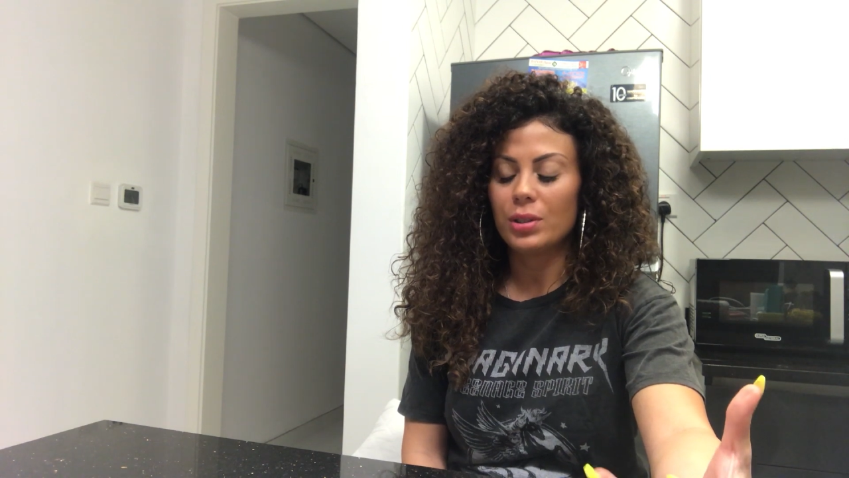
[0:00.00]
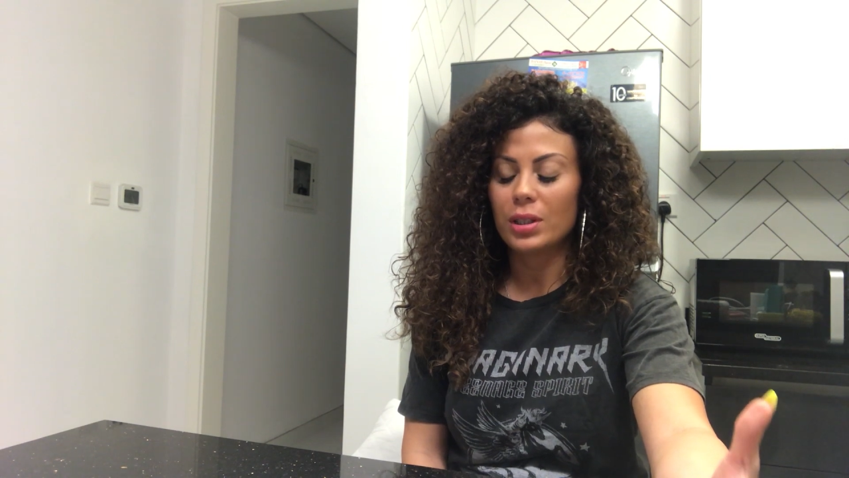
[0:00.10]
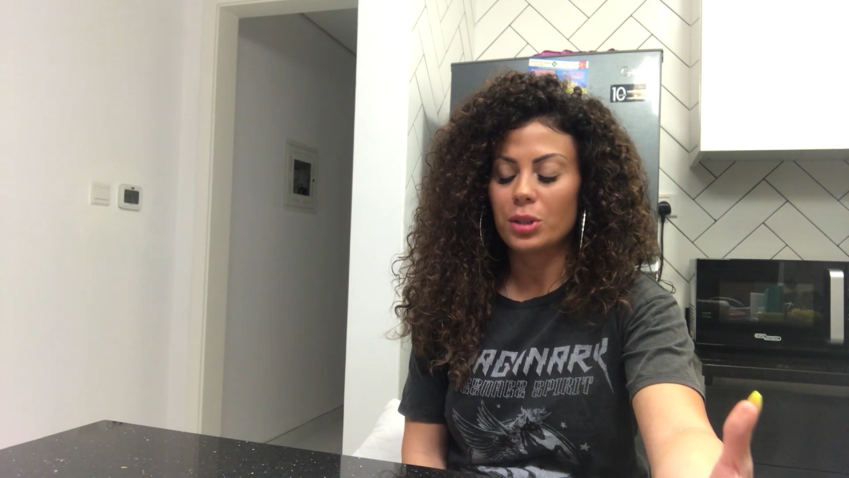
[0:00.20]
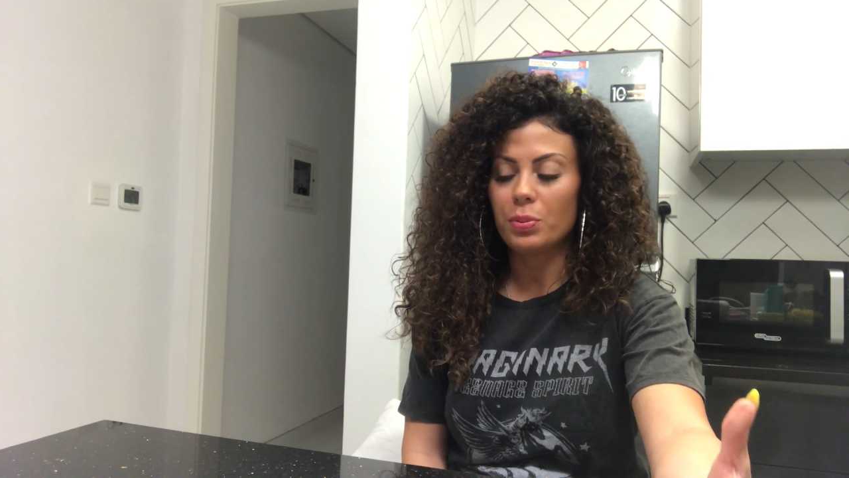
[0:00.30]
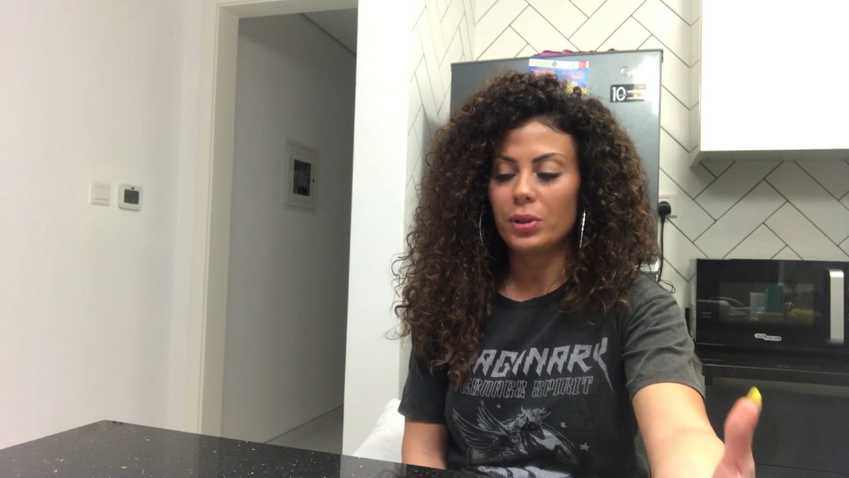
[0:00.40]
the
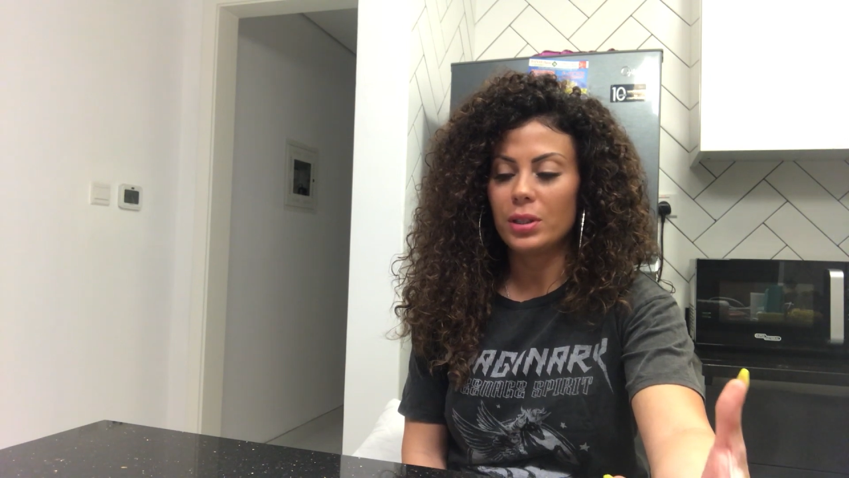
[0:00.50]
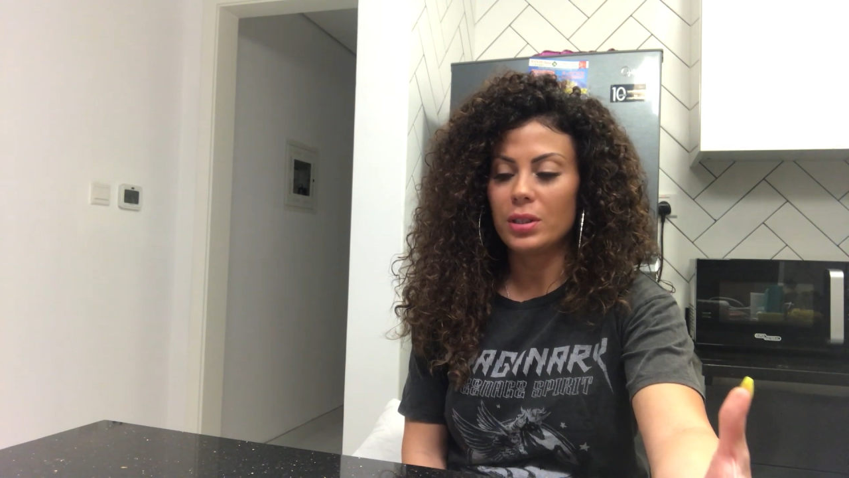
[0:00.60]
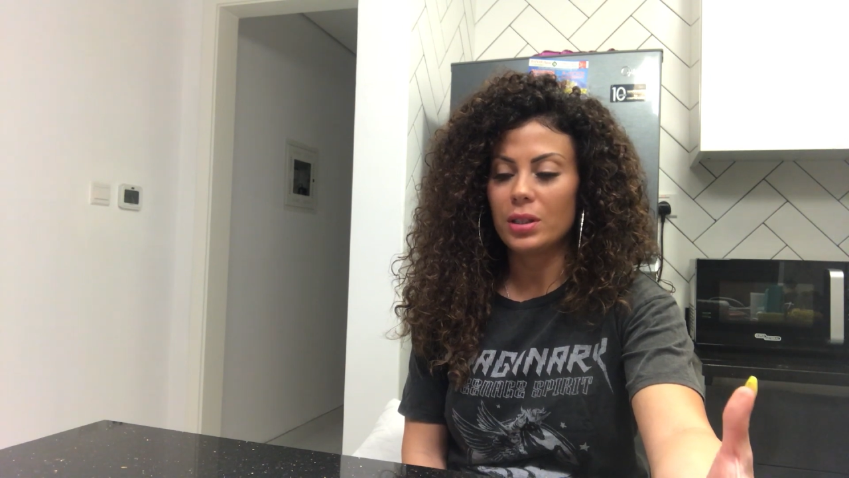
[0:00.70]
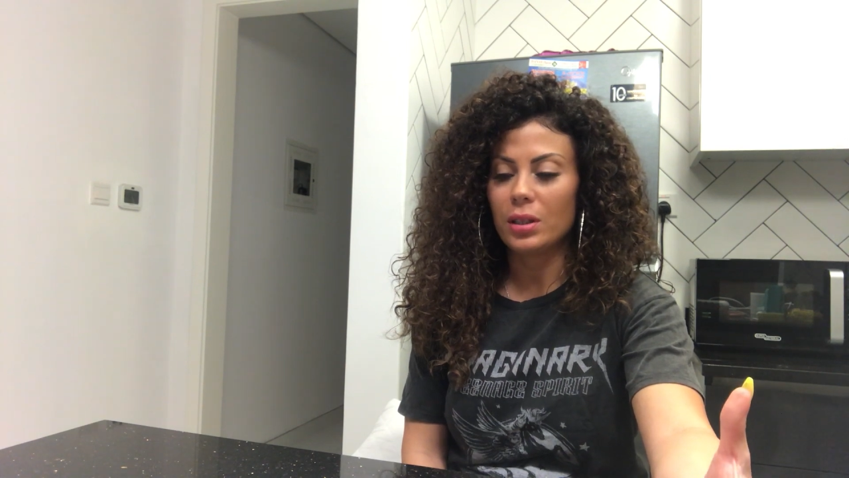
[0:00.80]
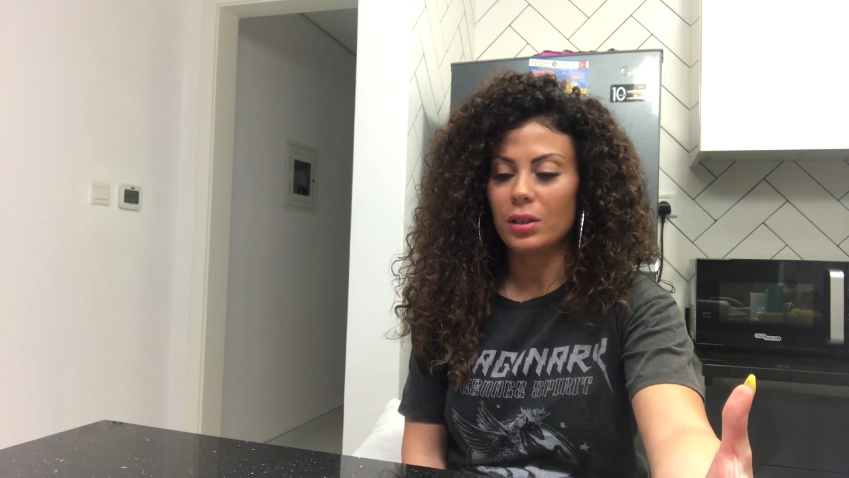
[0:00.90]

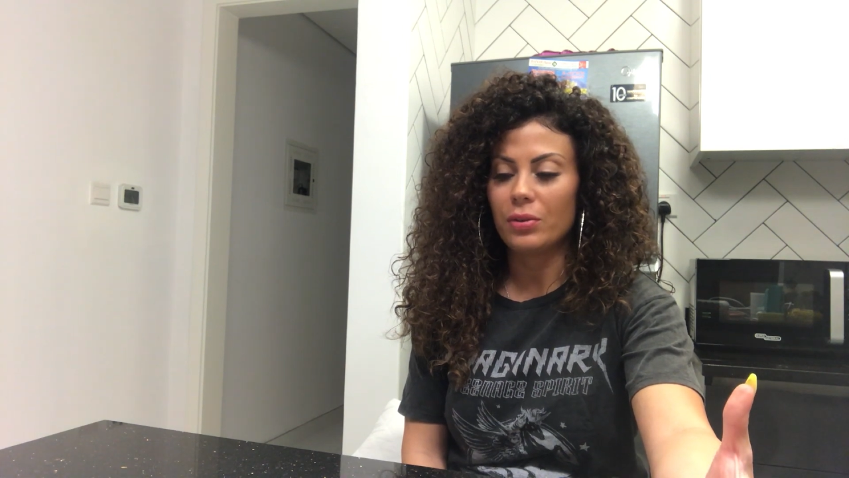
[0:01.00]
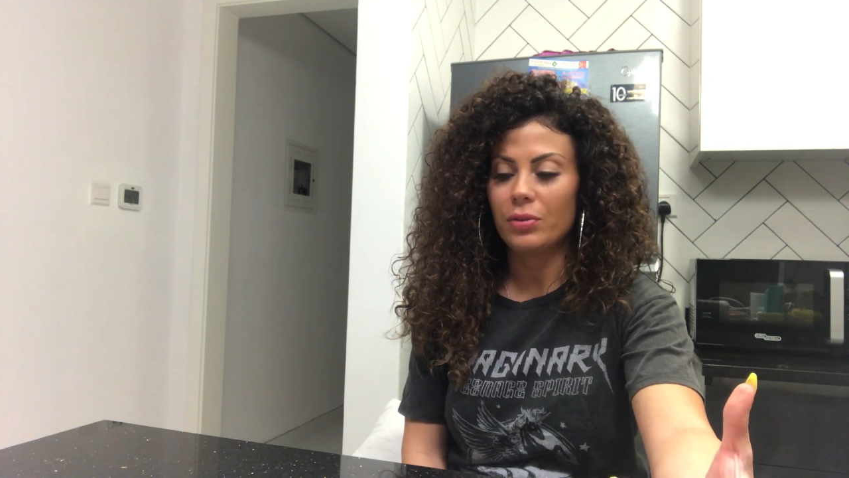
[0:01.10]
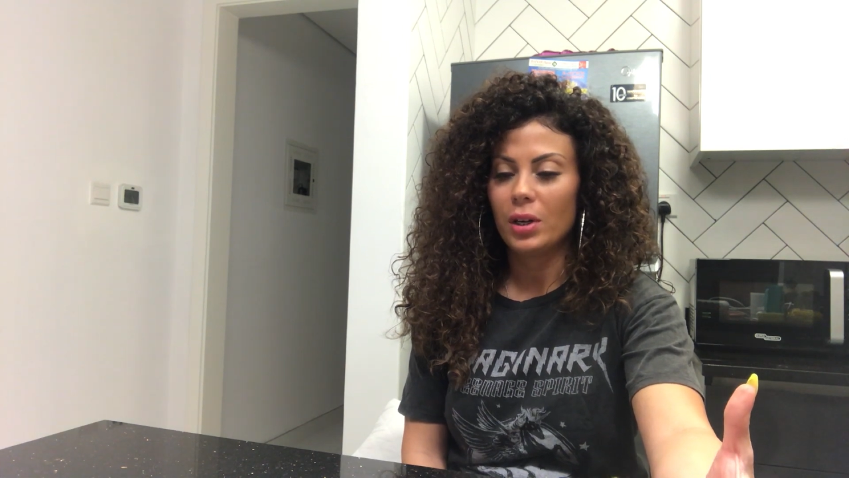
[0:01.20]
experience of